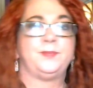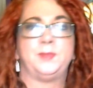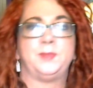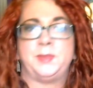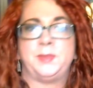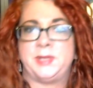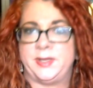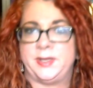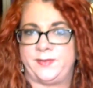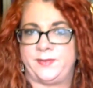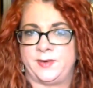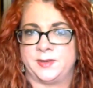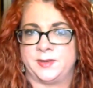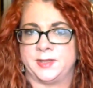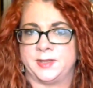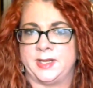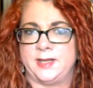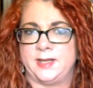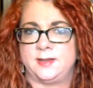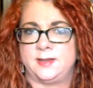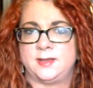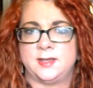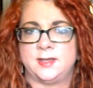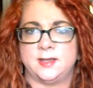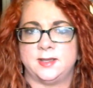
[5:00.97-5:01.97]

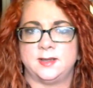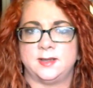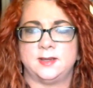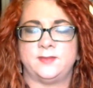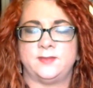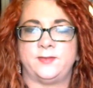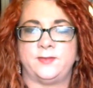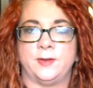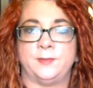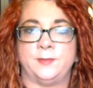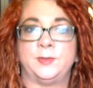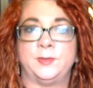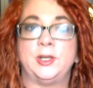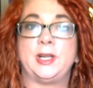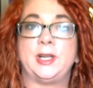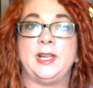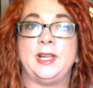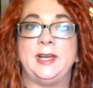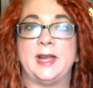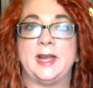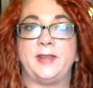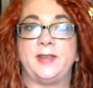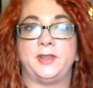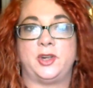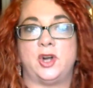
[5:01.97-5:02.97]
differently, to
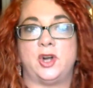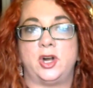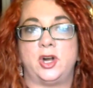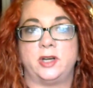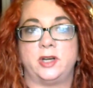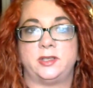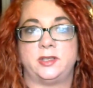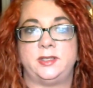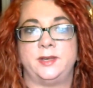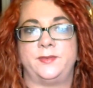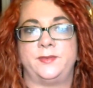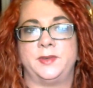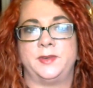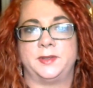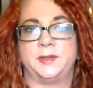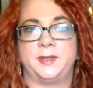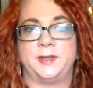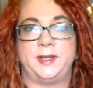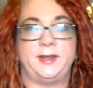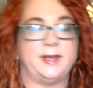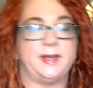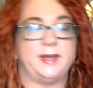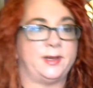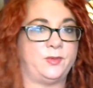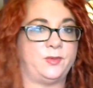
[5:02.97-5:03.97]
looking at the cards
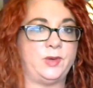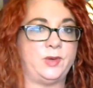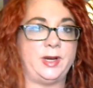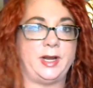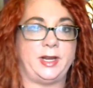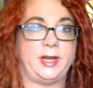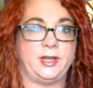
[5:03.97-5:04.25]
differently than what I